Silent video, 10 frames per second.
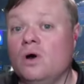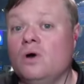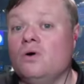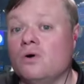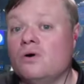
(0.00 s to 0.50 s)

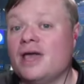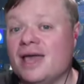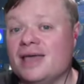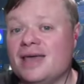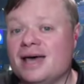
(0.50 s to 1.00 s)
oh,
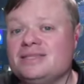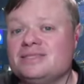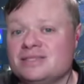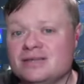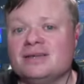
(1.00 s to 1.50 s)
okay,
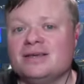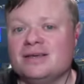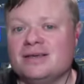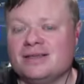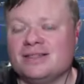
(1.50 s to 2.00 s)
that's
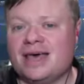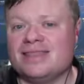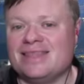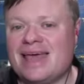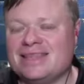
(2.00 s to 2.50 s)

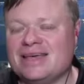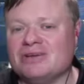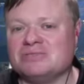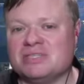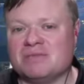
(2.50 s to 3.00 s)
that that
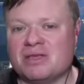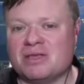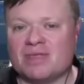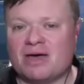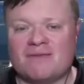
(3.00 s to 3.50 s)
tells me something
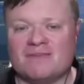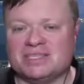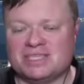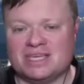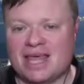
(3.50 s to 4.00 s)
without having
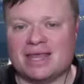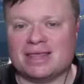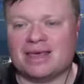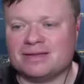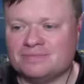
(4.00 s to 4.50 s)
seen
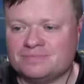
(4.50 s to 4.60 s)
anything.